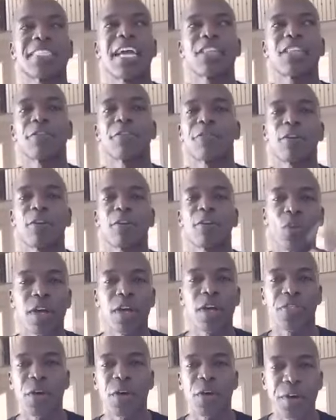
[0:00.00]
take the
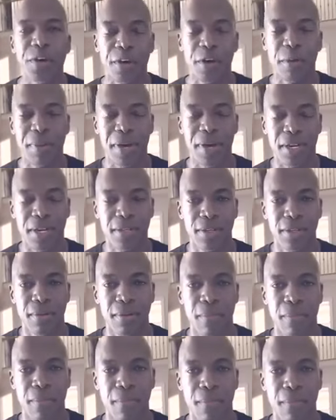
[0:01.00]
first 1/3 of your money,
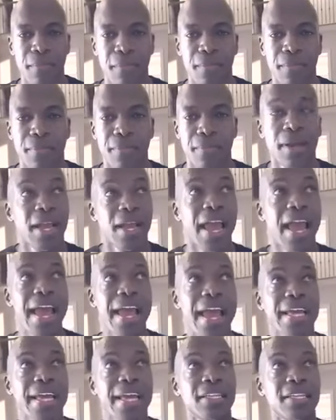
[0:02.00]
and
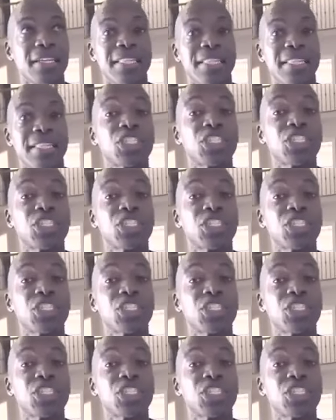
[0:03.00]
that's just your